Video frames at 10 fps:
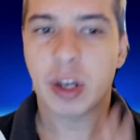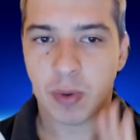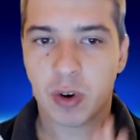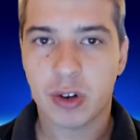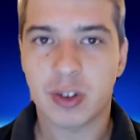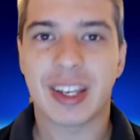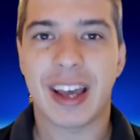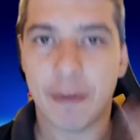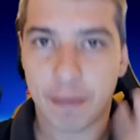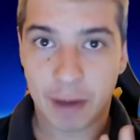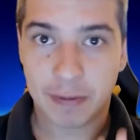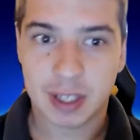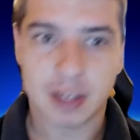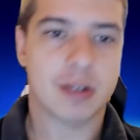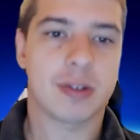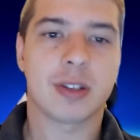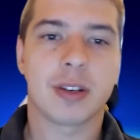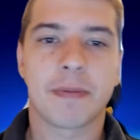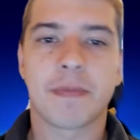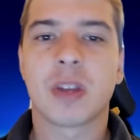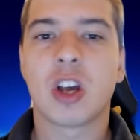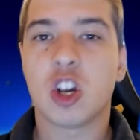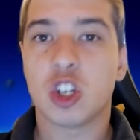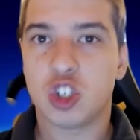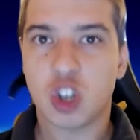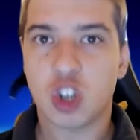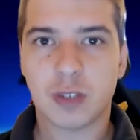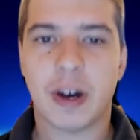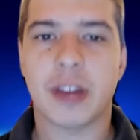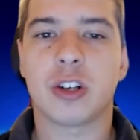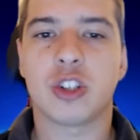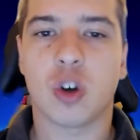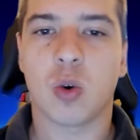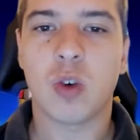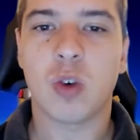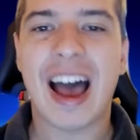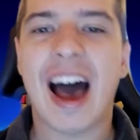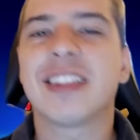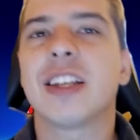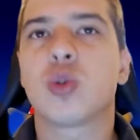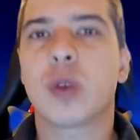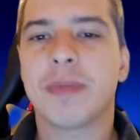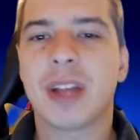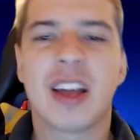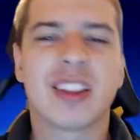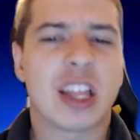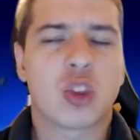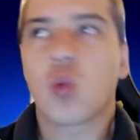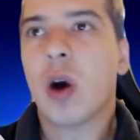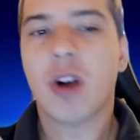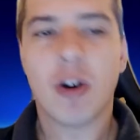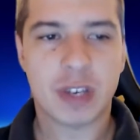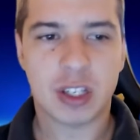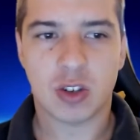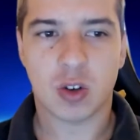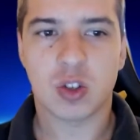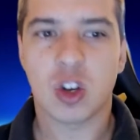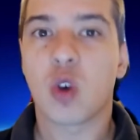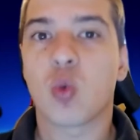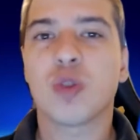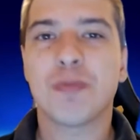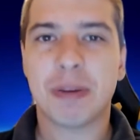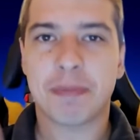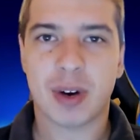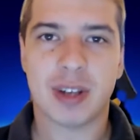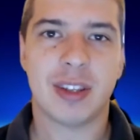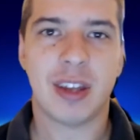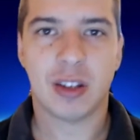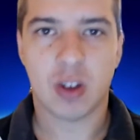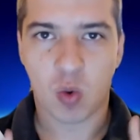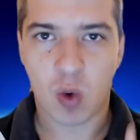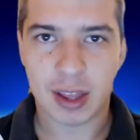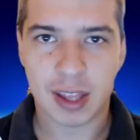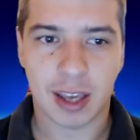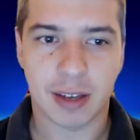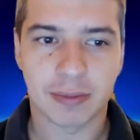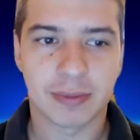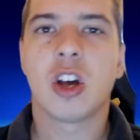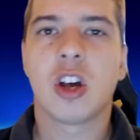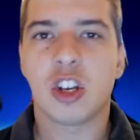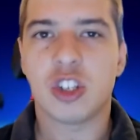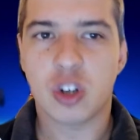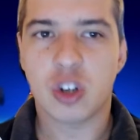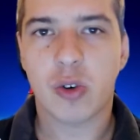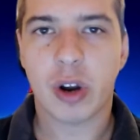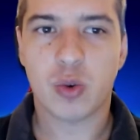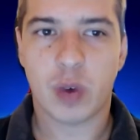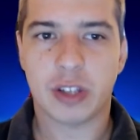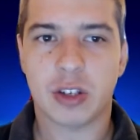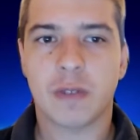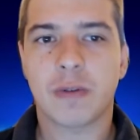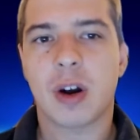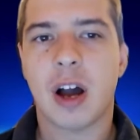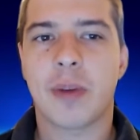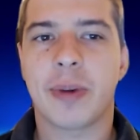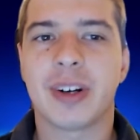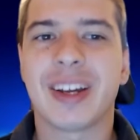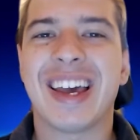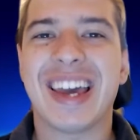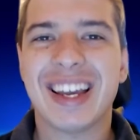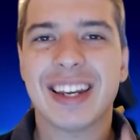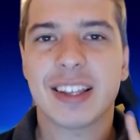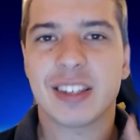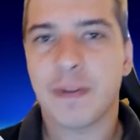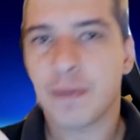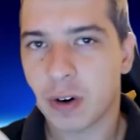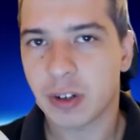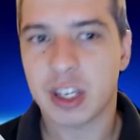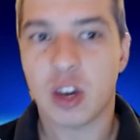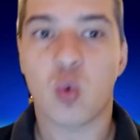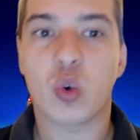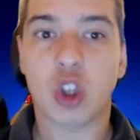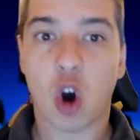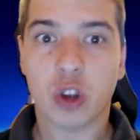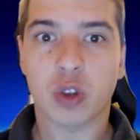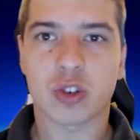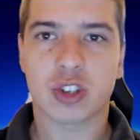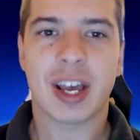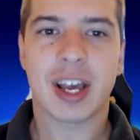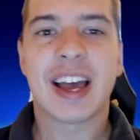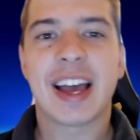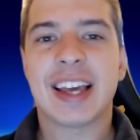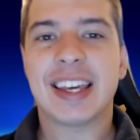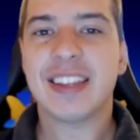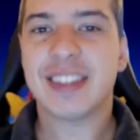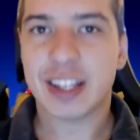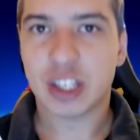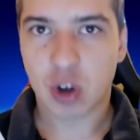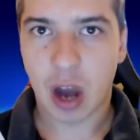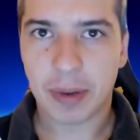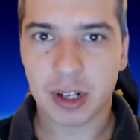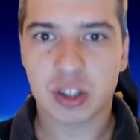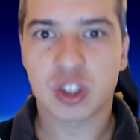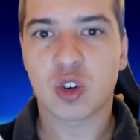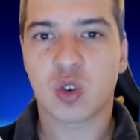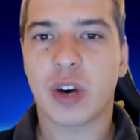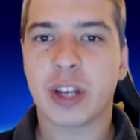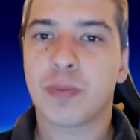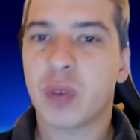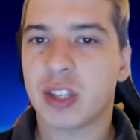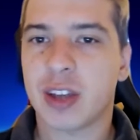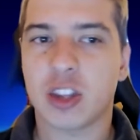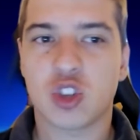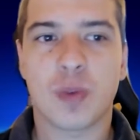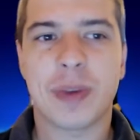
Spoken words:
brothers and 5 sisters. John's father, Joe, had the dream that one of his sons would be president one day. John graduated from Harvard in 1940 with honors. He then traveled to Great Britain to